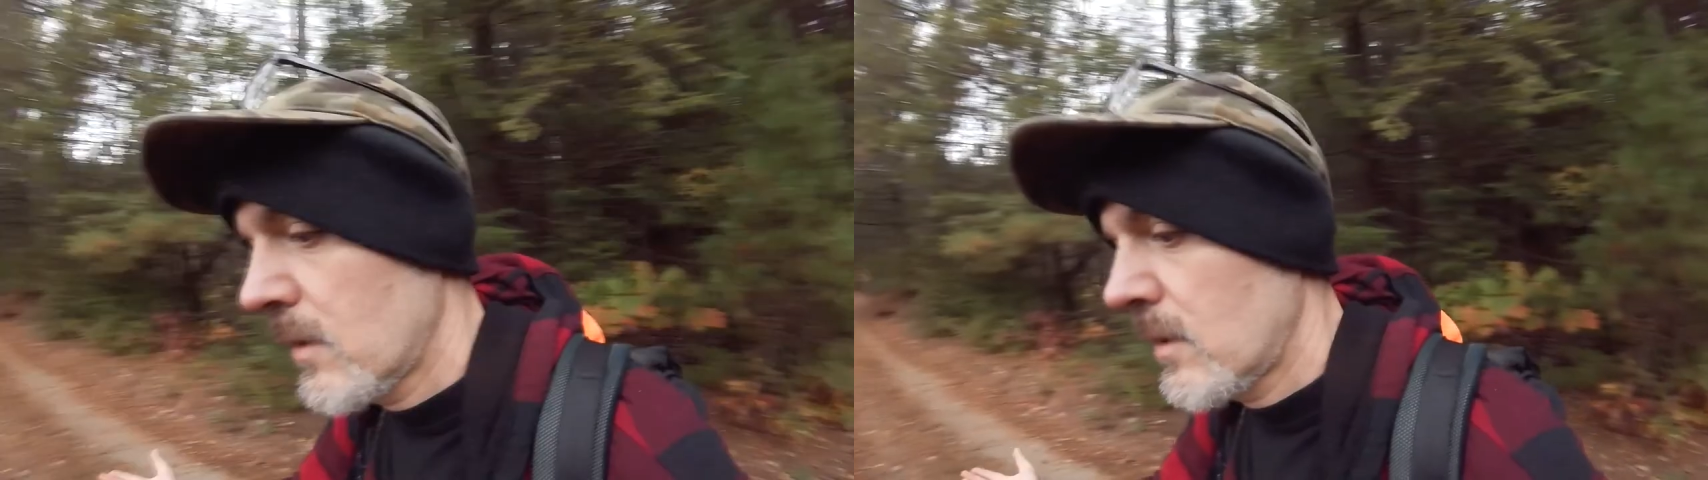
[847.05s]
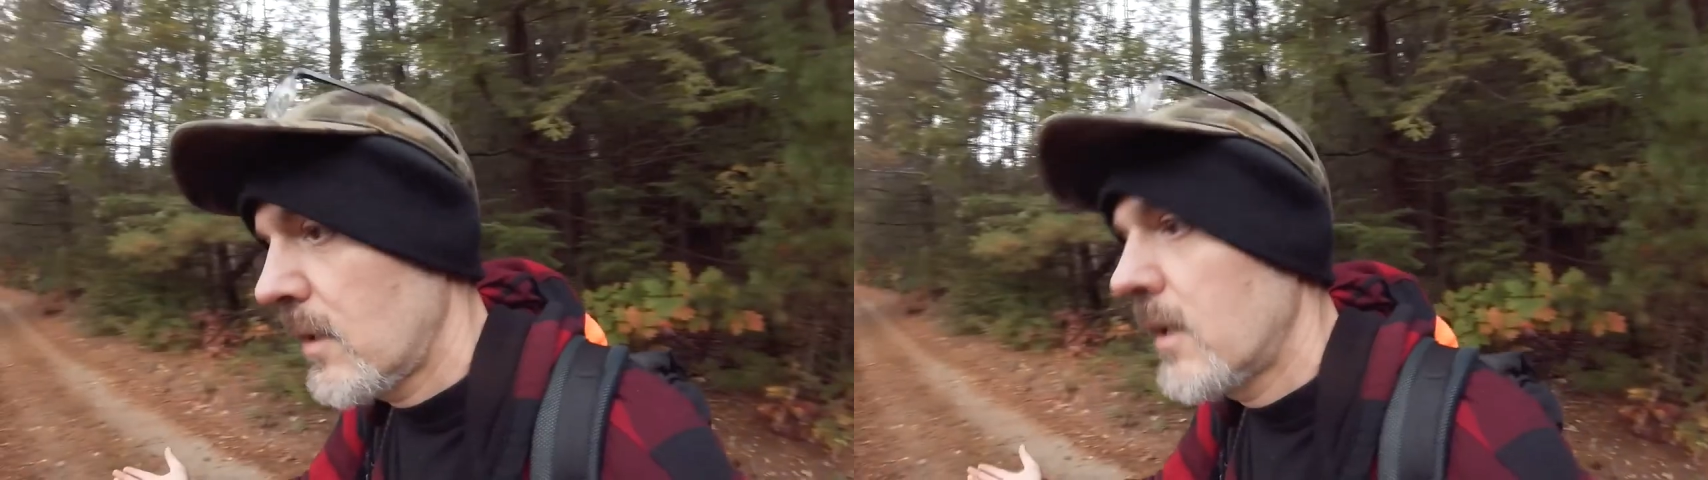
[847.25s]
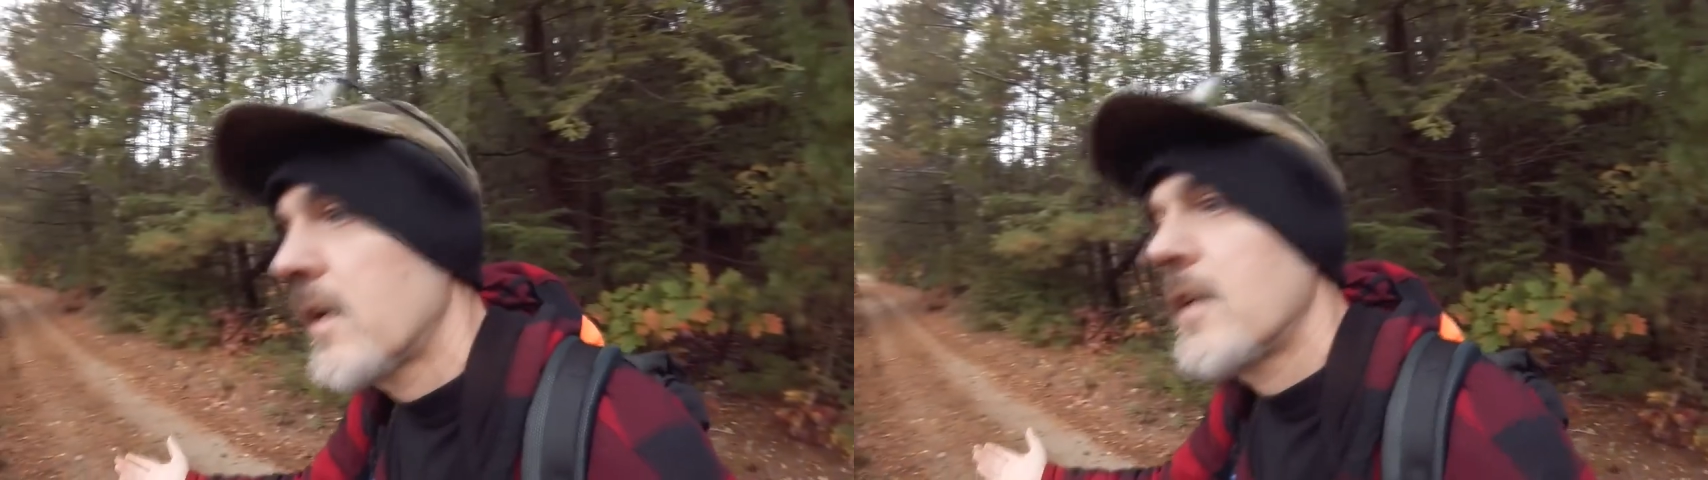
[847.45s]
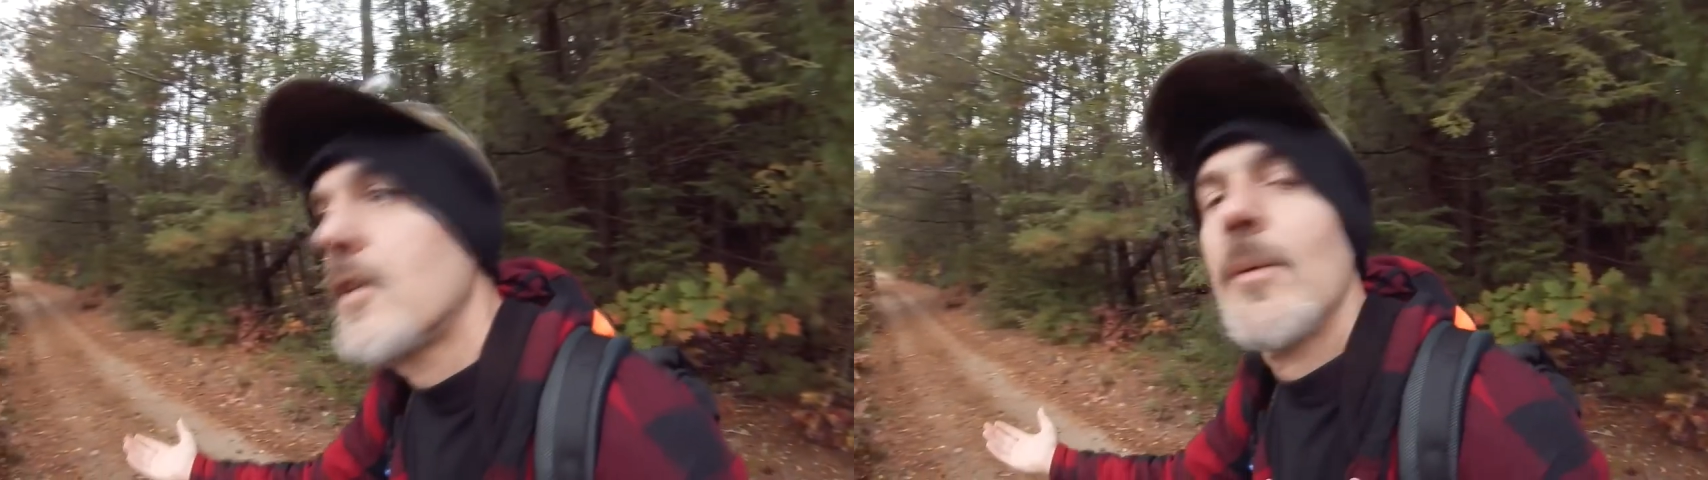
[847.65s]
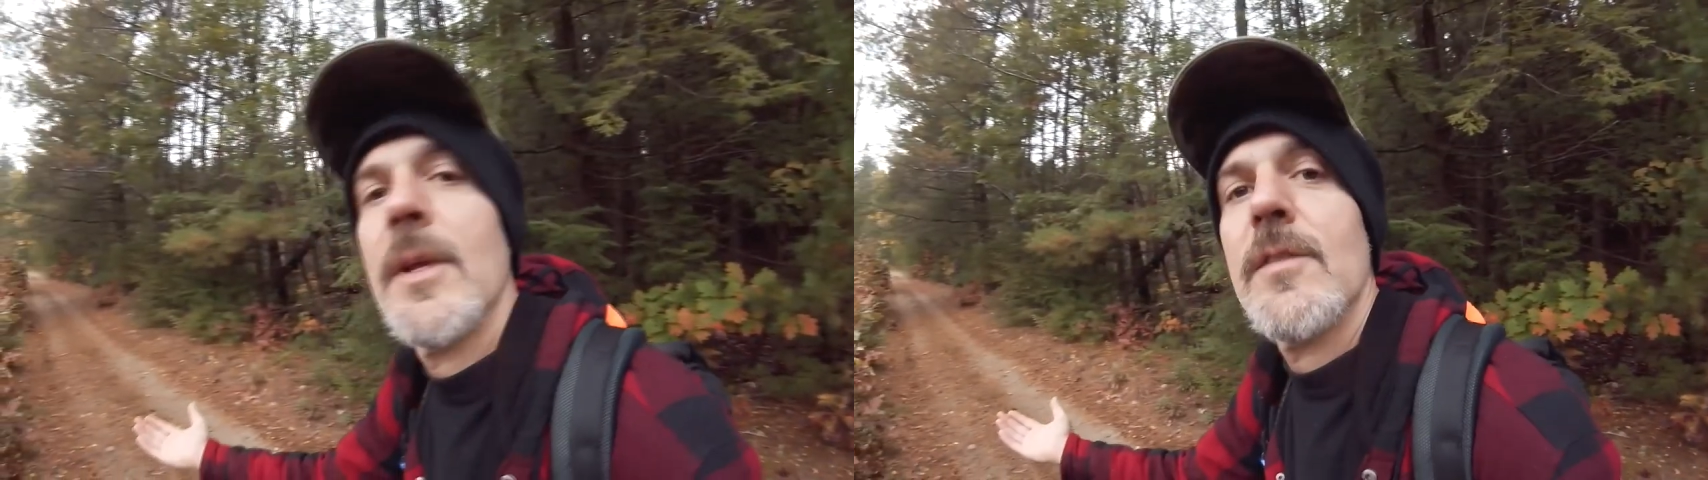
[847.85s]
And I do
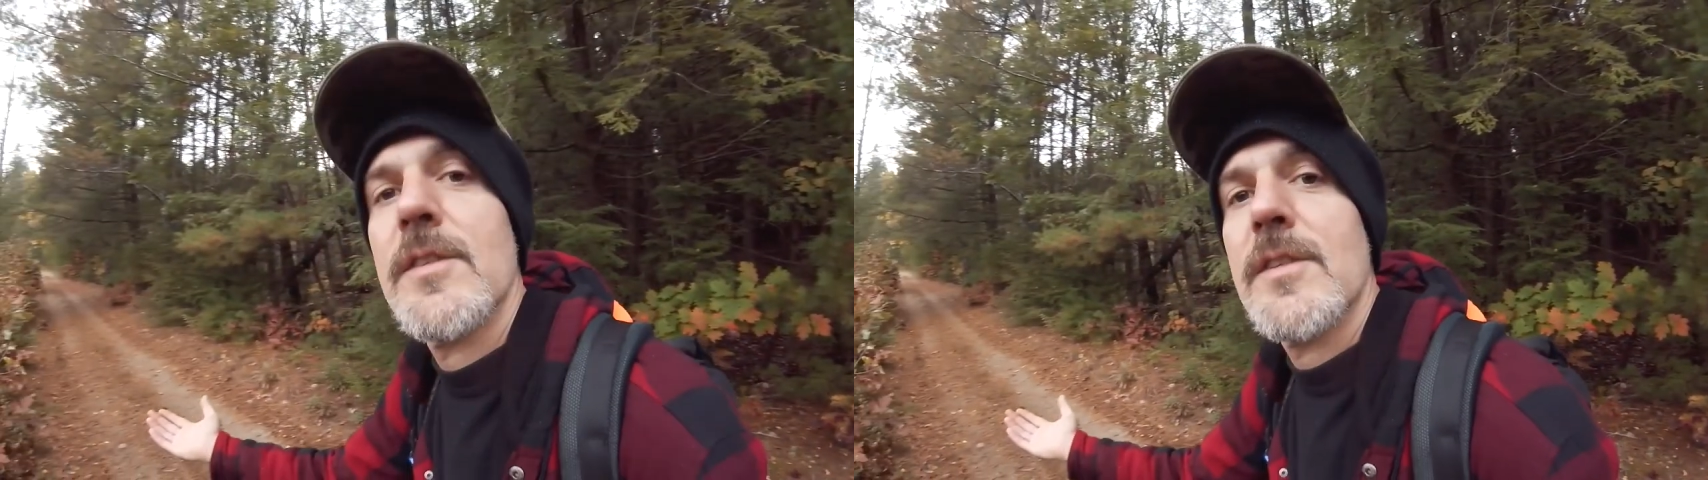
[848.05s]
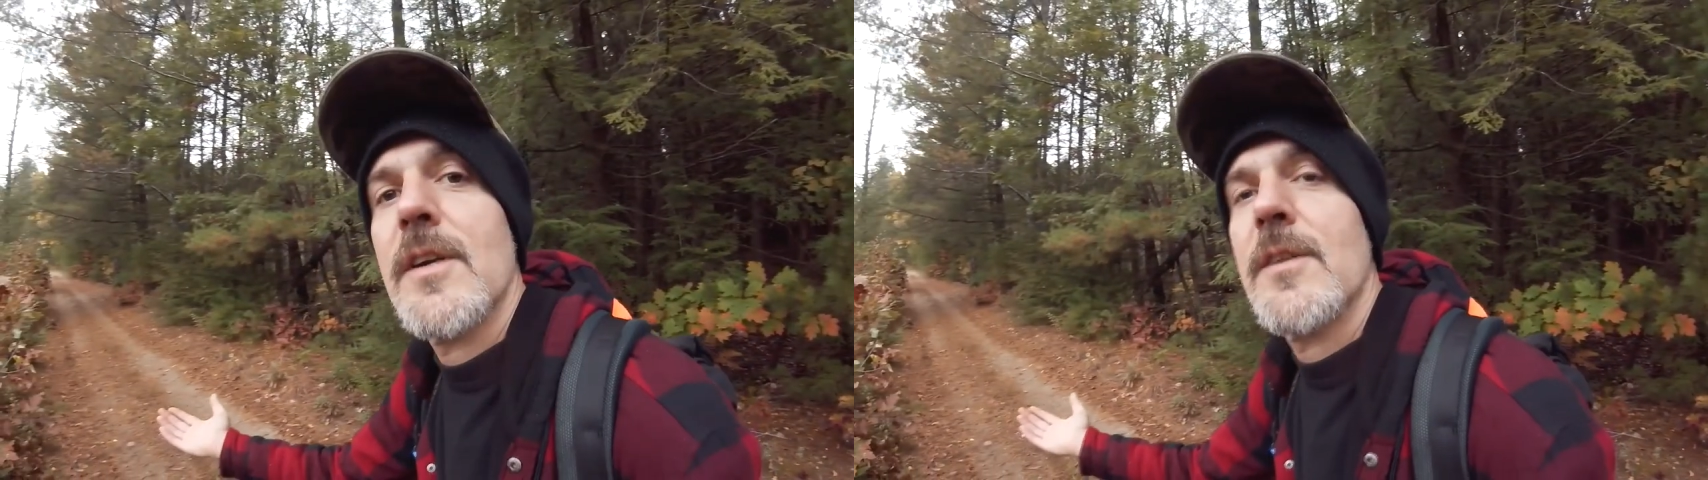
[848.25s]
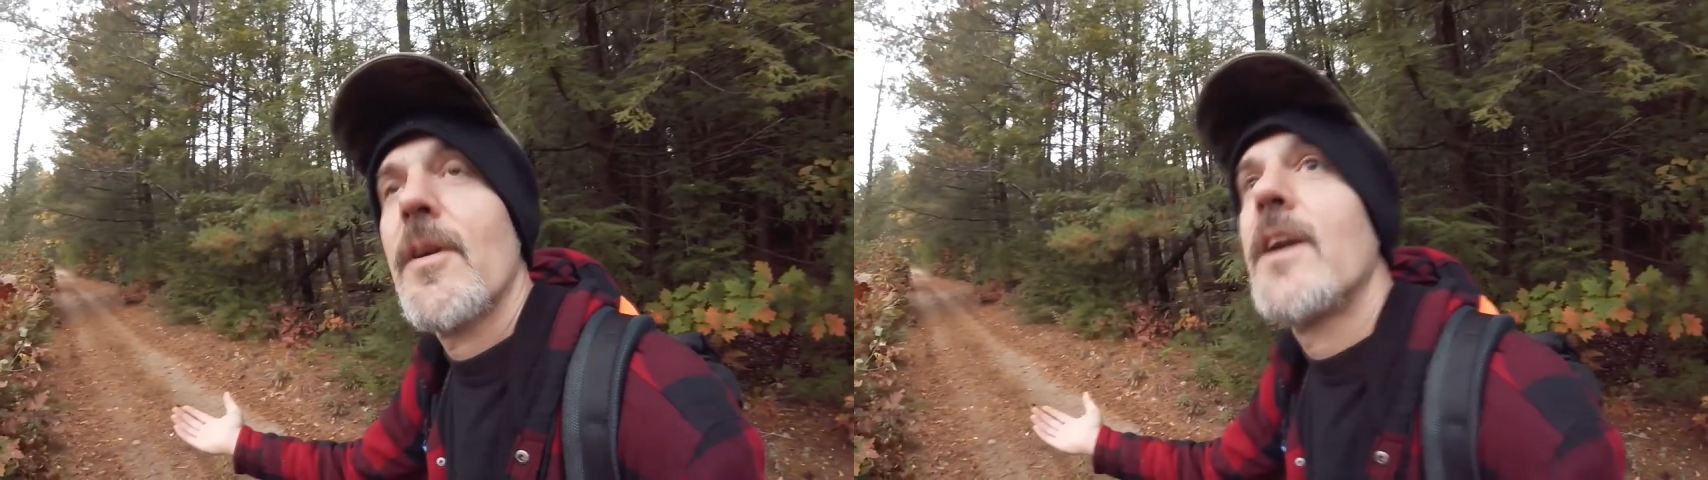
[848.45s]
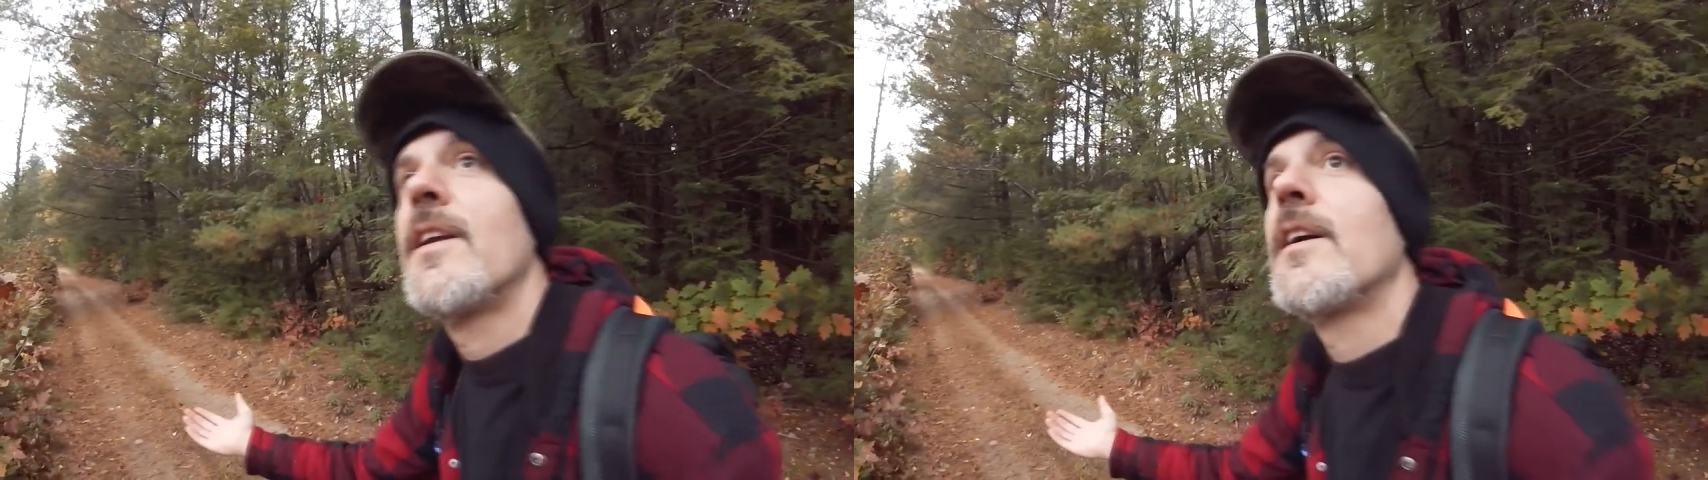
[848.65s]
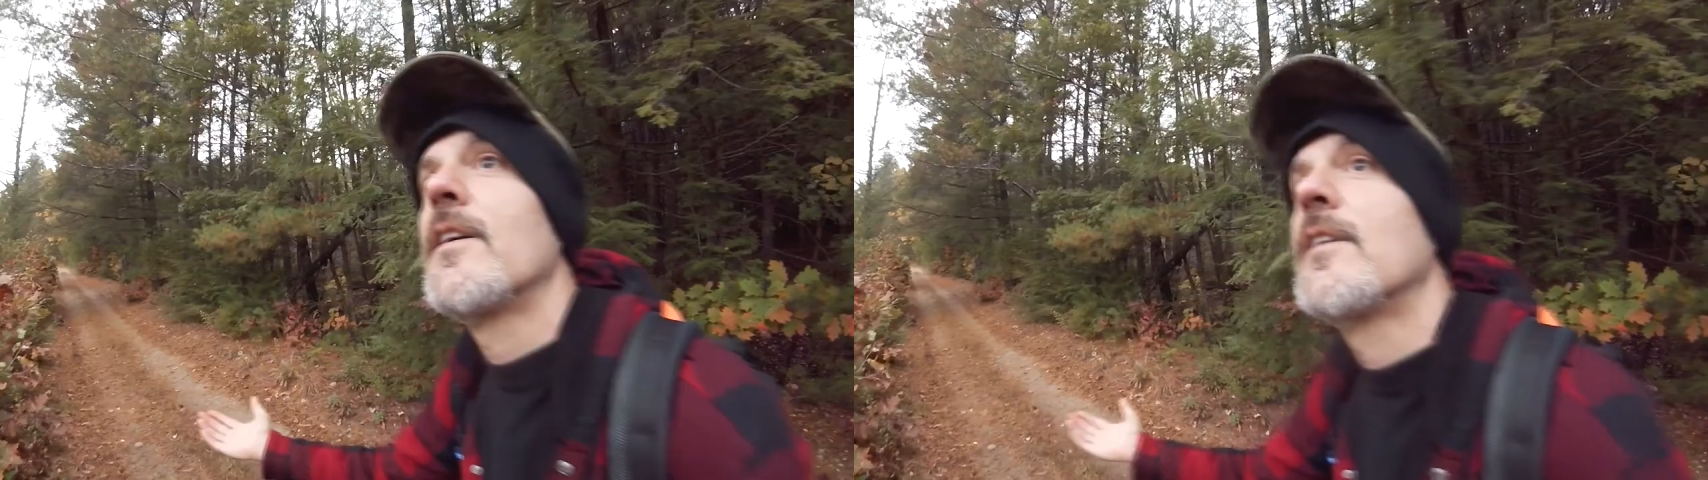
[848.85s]
believe it's starting to rain
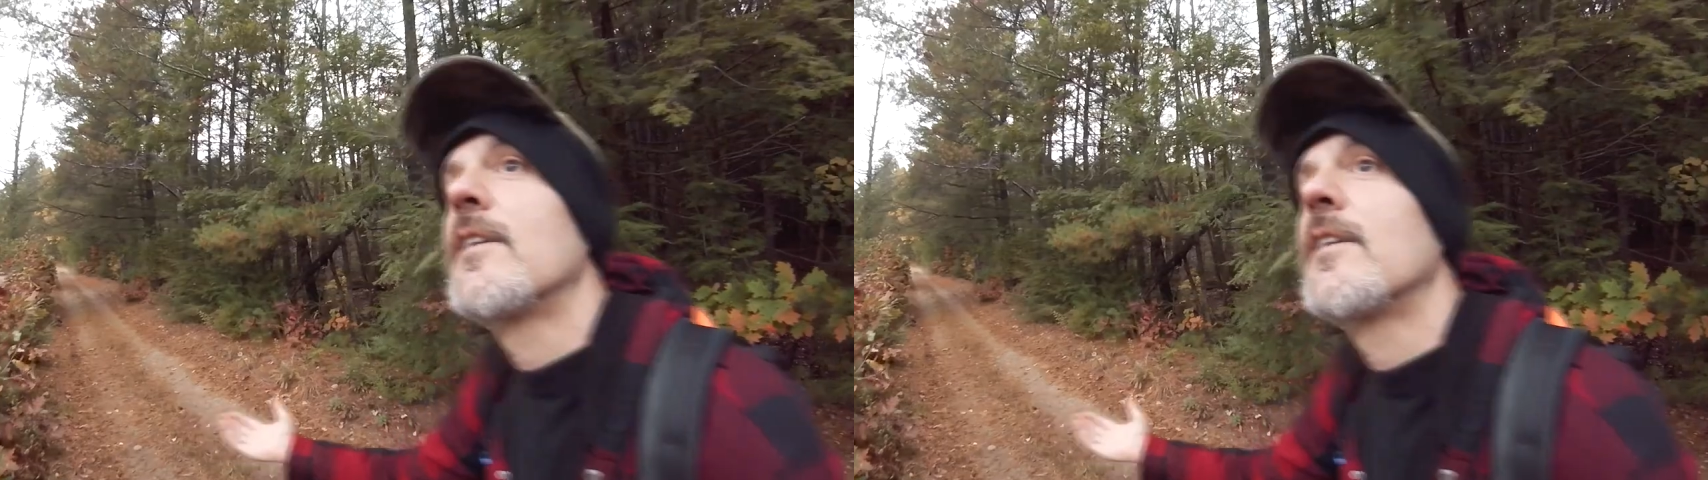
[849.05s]
now.